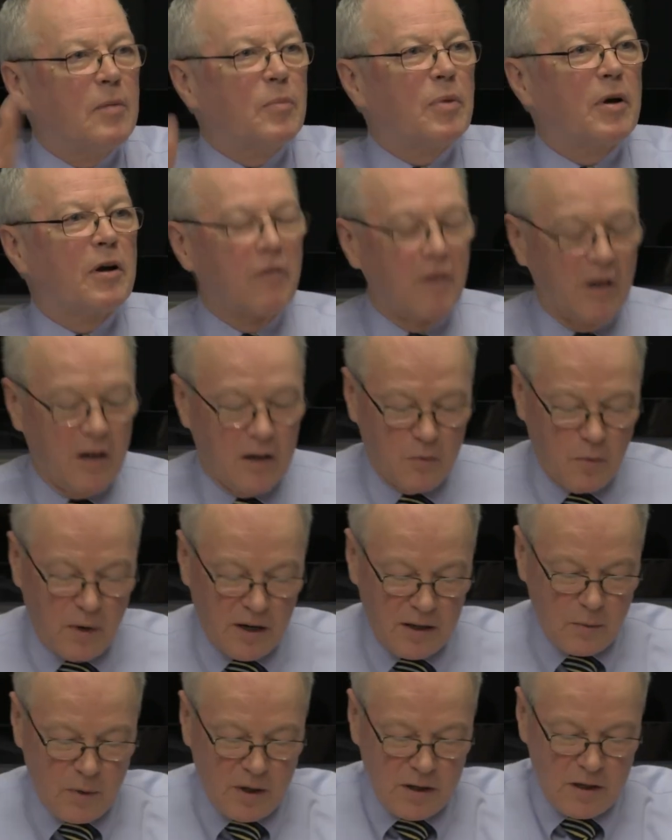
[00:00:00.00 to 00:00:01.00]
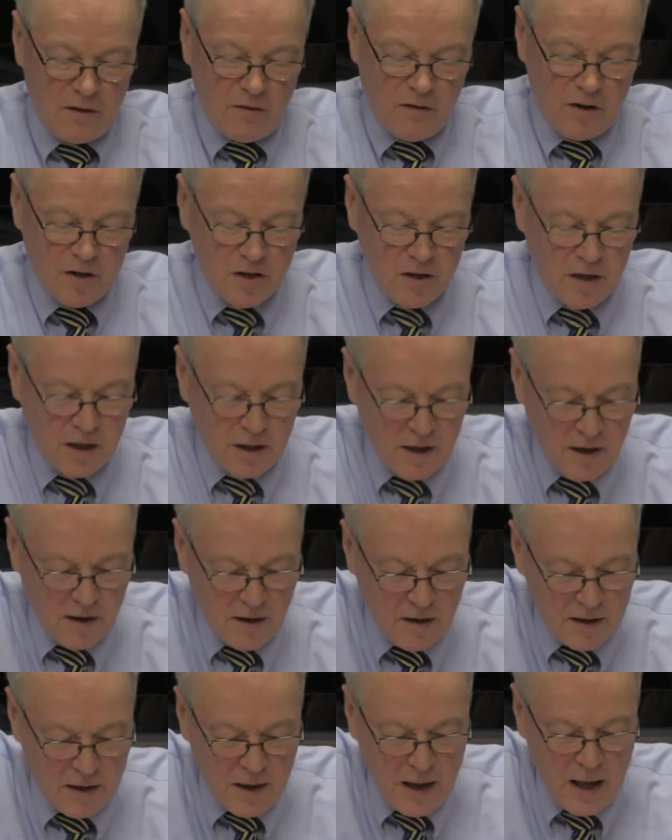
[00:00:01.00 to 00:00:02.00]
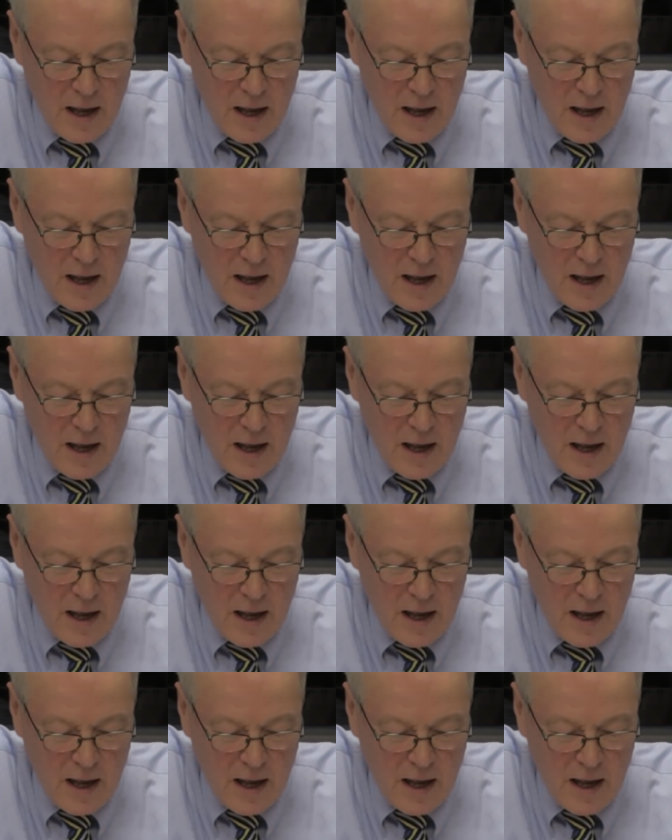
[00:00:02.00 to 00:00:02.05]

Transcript: period when division occurred,